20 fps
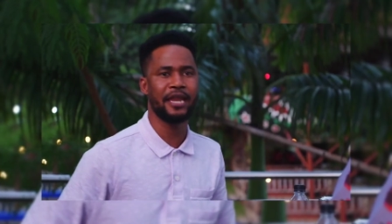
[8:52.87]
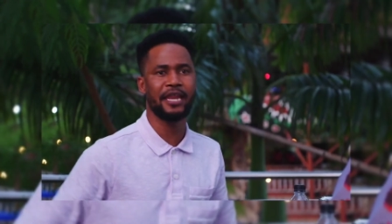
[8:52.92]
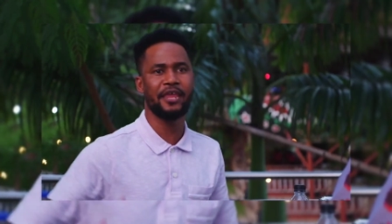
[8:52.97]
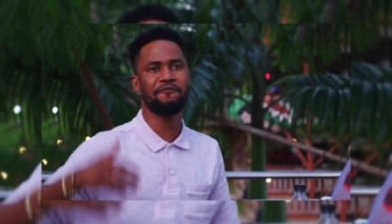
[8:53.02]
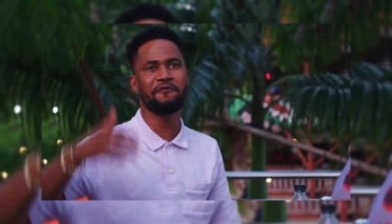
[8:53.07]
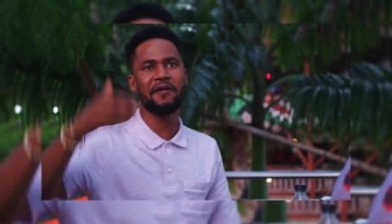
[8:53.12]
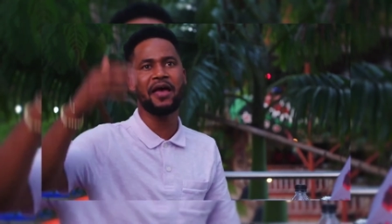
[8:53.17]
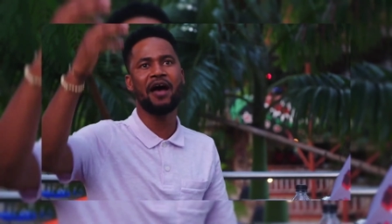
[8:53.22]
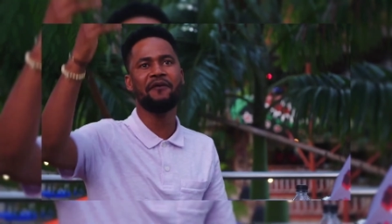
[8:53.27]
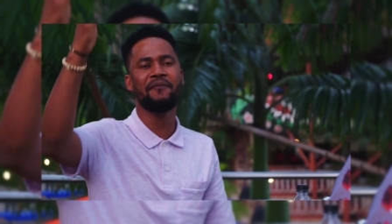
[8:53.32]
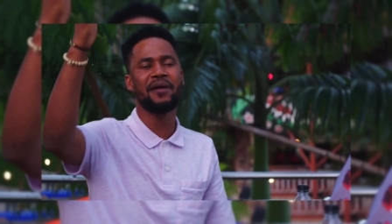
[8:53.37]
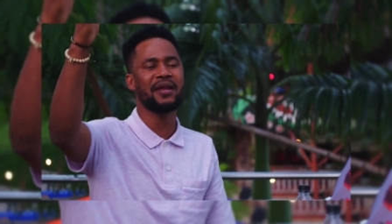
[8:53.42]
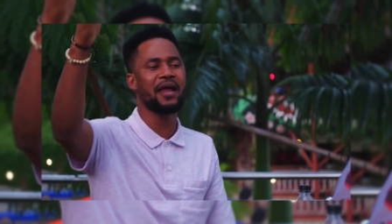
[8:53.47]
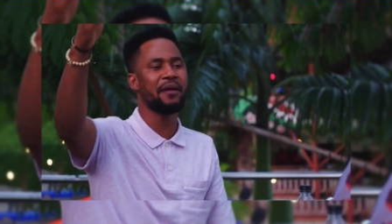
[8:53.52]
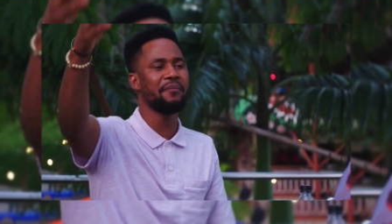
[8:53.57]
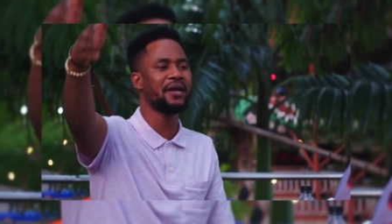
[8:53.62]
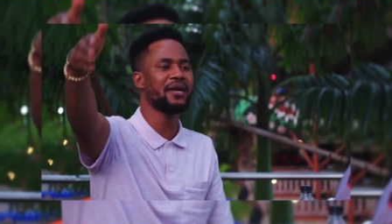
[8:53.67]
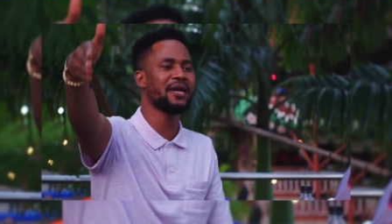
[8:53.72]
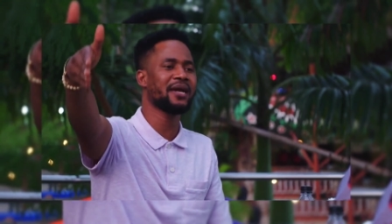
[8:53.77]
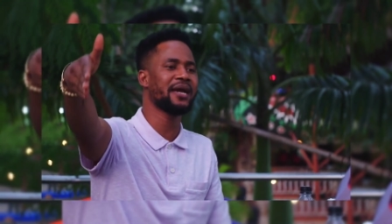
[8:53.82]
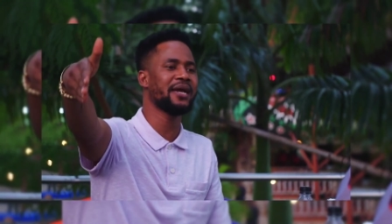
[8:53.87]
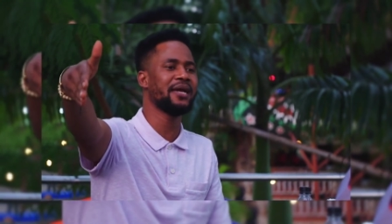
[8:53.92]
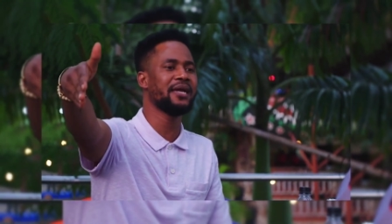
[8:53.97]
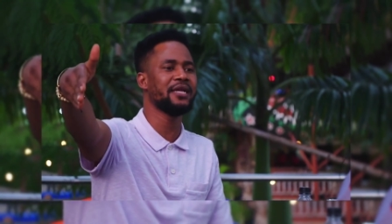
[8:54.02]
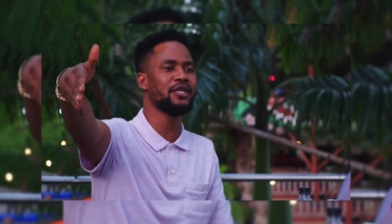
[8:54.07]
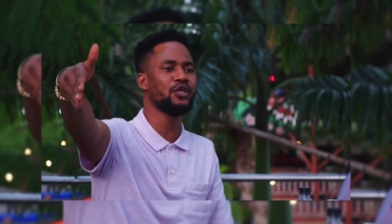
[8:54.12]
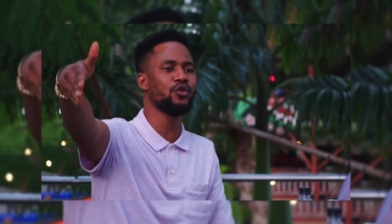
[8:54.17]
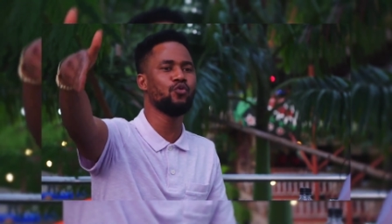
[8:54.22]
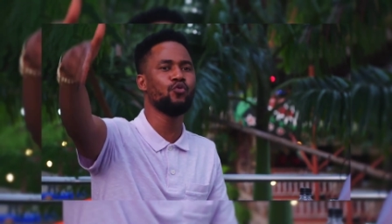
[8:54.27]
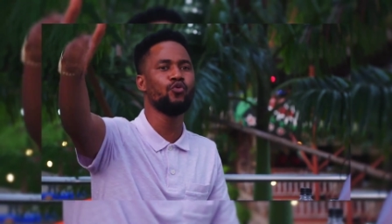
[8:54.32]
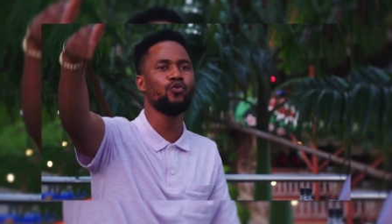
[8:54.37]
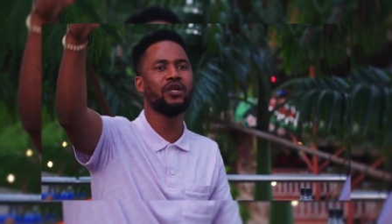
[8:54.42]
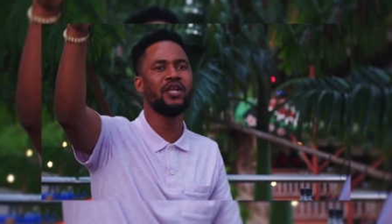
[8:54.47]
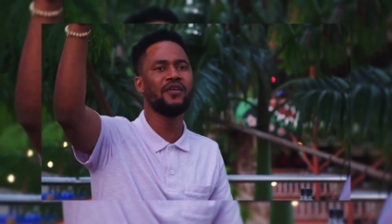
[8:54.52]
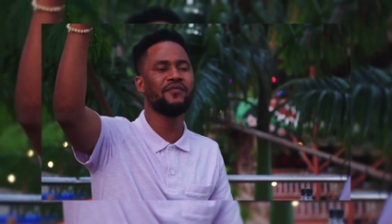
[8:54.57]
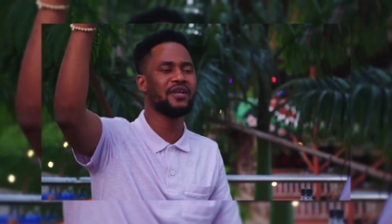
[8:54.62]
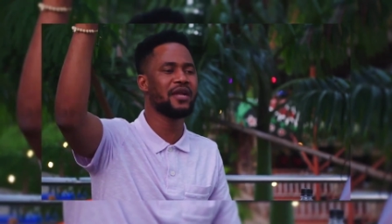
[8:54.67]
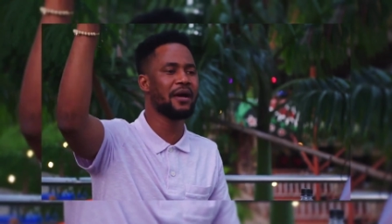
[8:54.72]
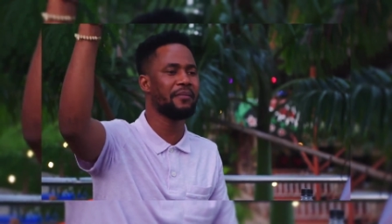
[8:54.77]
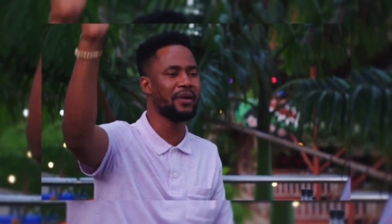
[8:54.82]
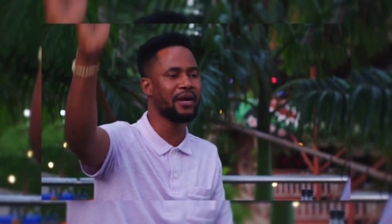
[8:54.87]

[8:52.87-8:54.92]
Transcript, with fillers: if I have an American lady who live in